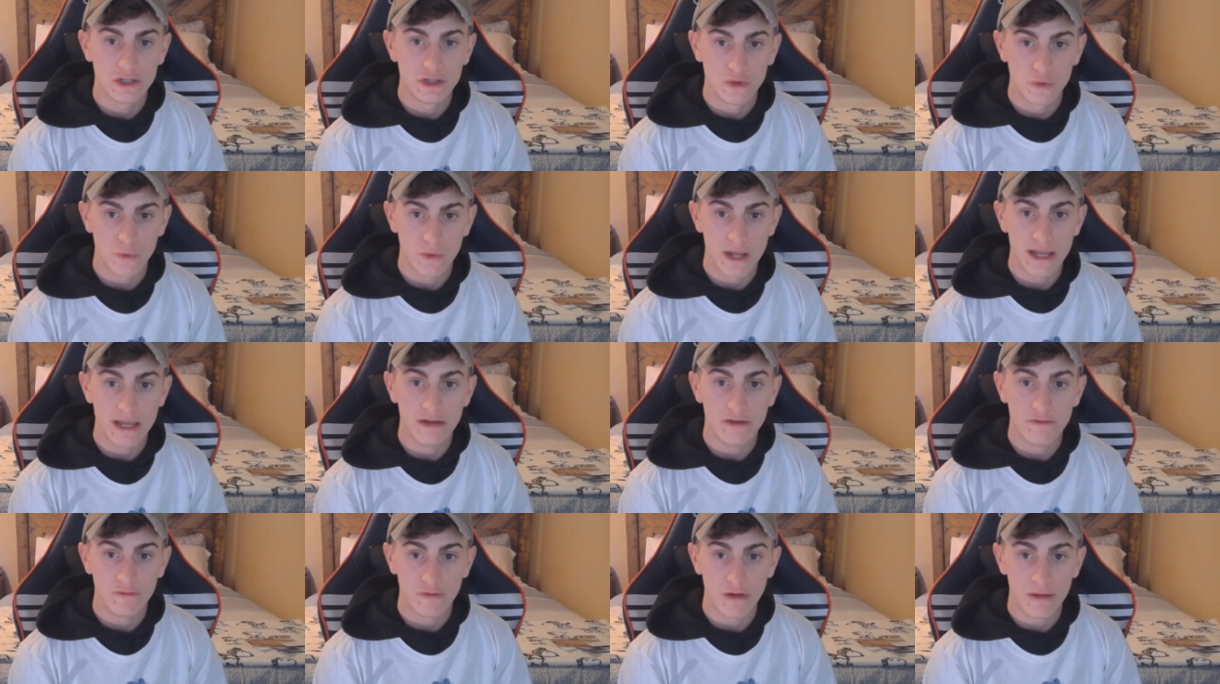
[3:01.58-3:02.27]

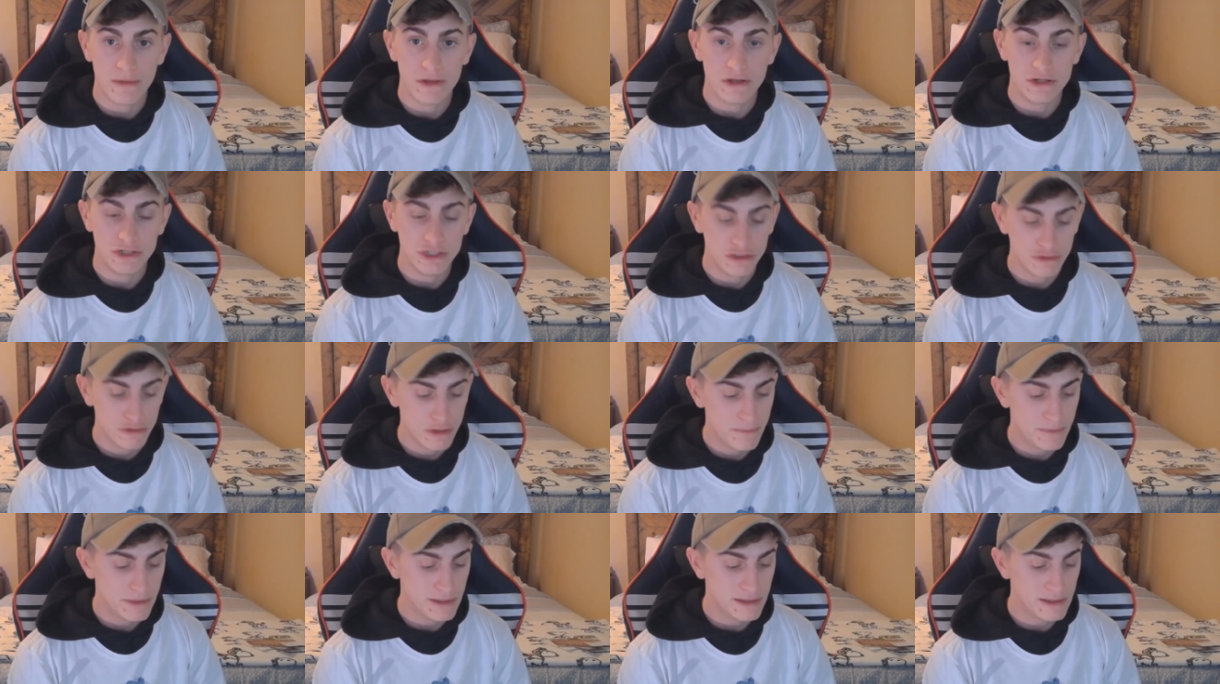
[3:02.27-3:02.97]
degrade from the
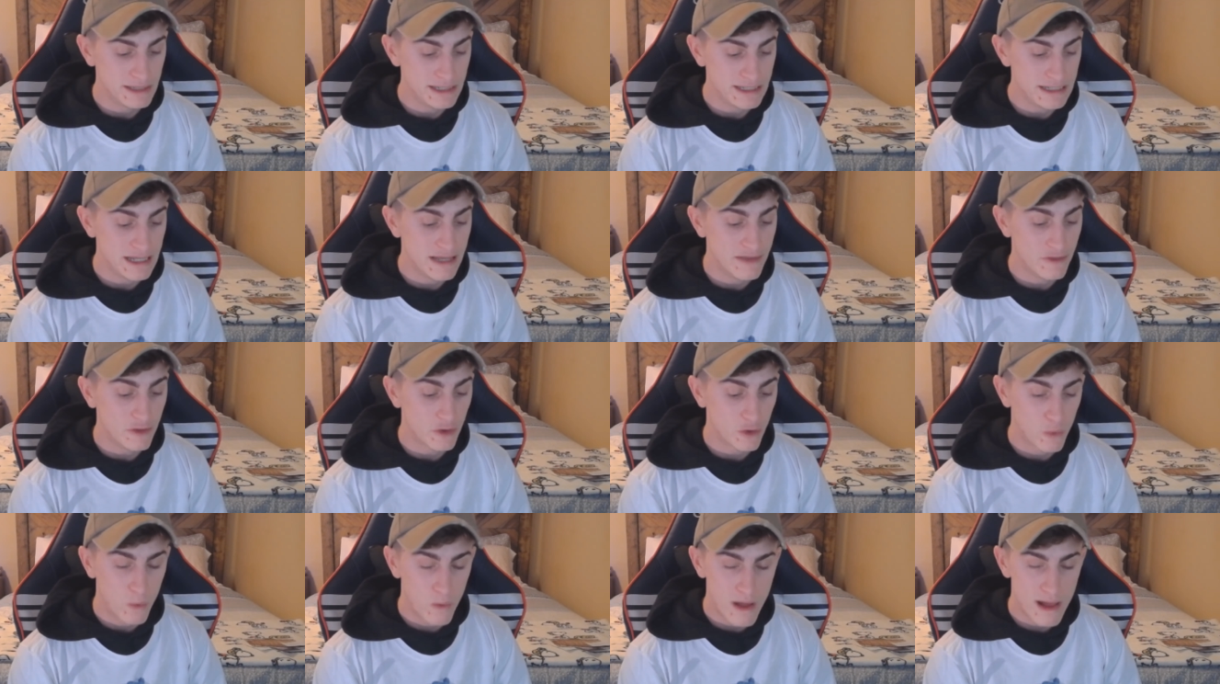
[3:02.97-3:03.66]
durability
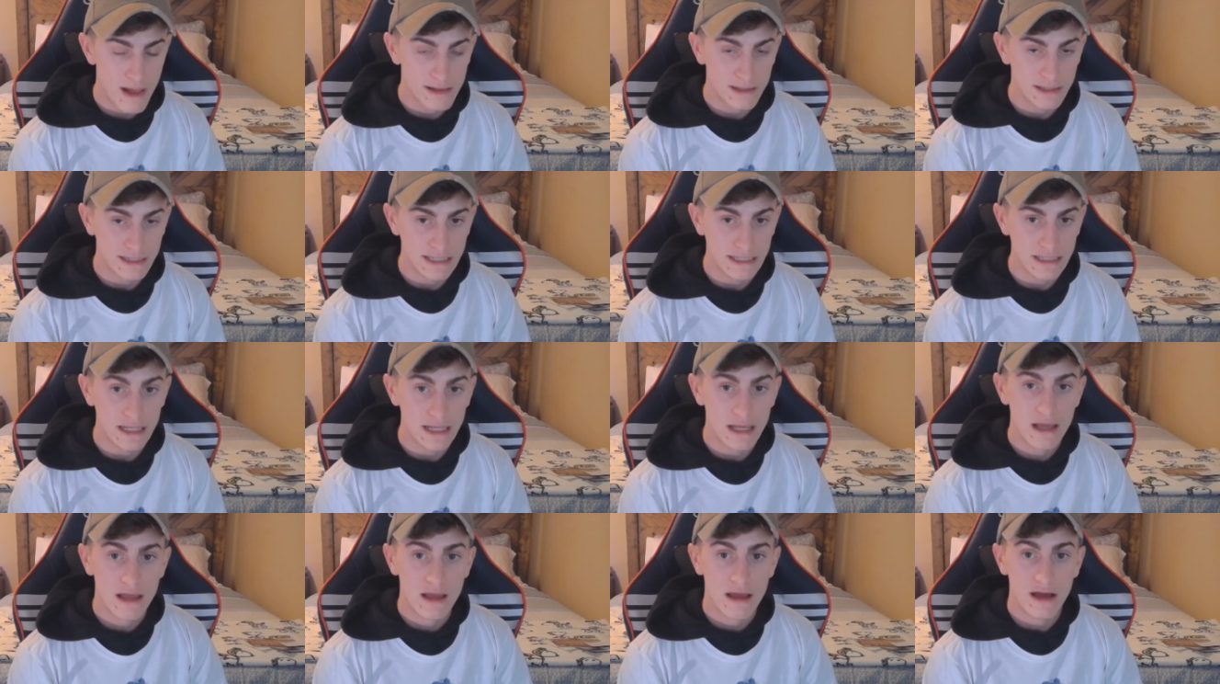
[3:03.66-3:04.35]
and the
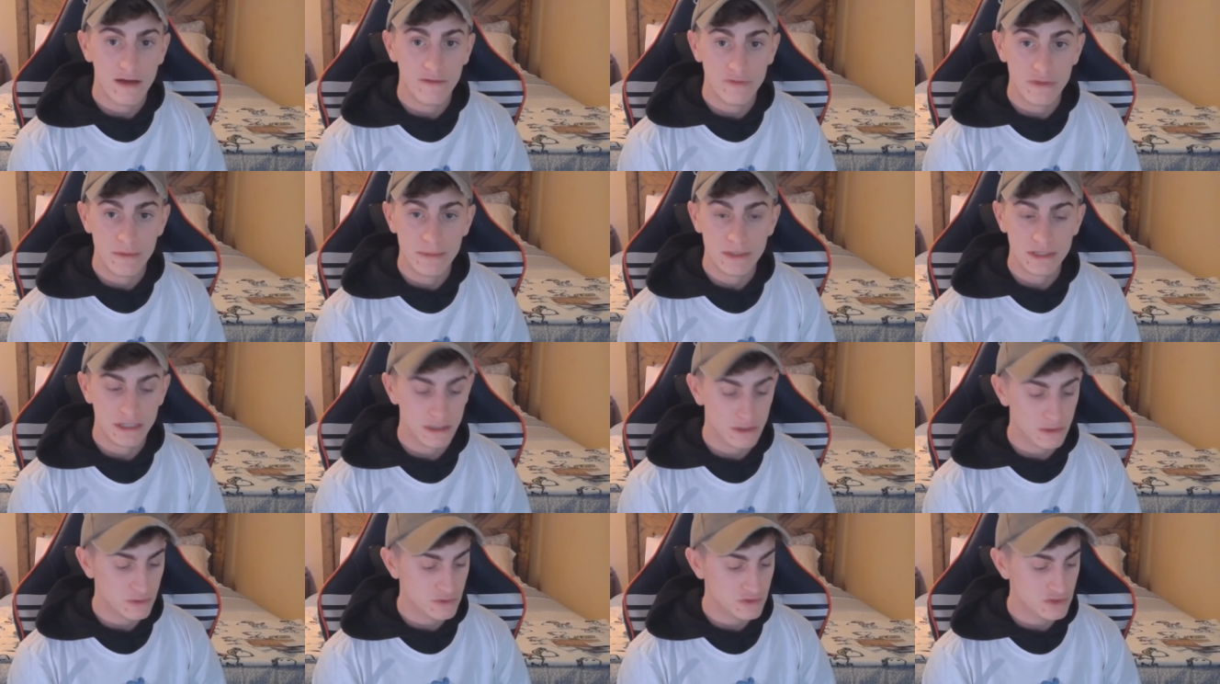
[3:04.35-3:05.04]
quality of the
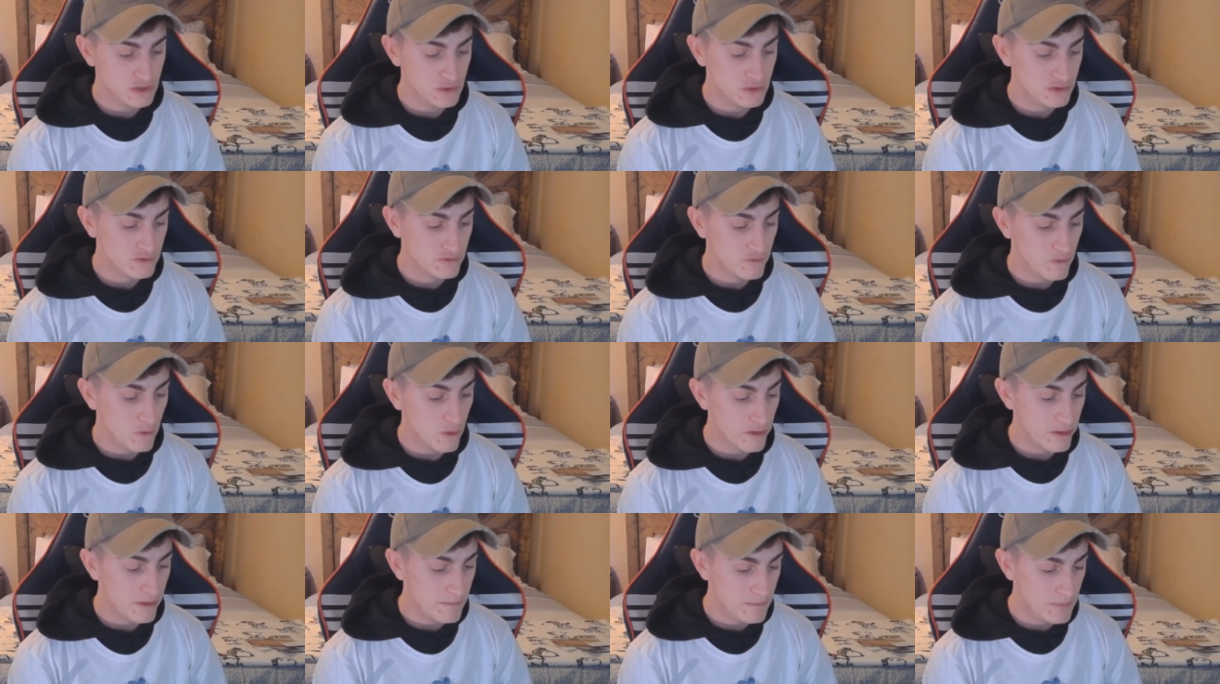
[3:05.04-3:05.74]
materials used
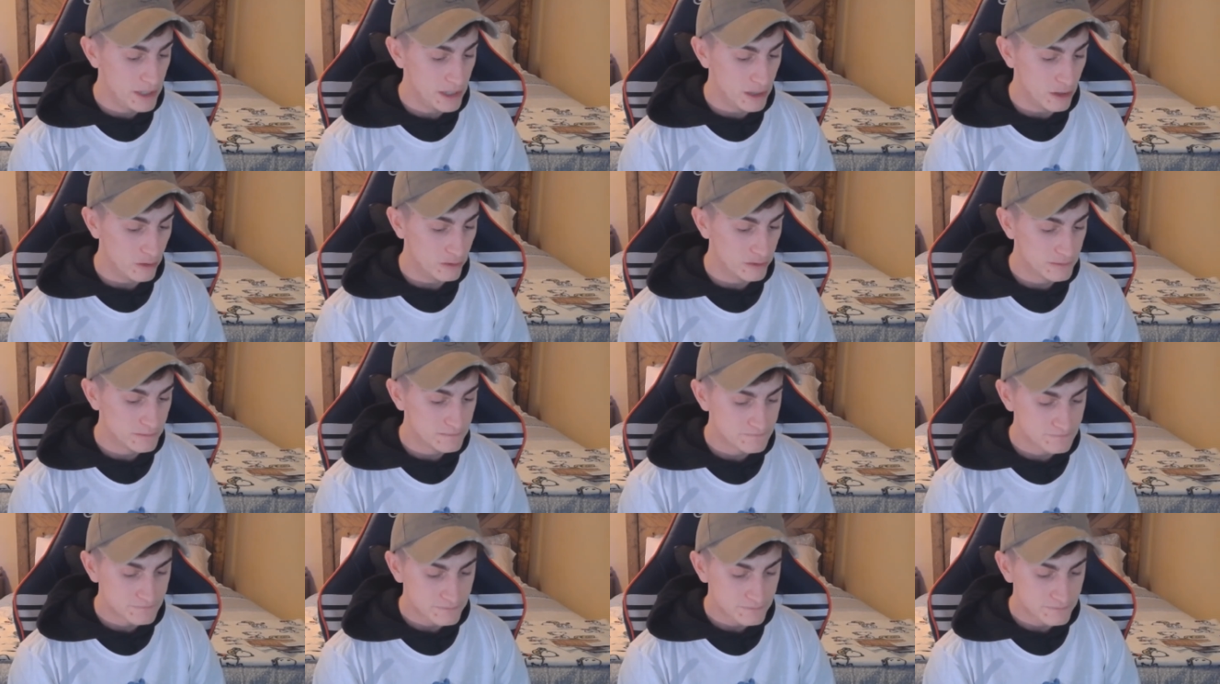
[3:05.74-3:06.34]
for the build.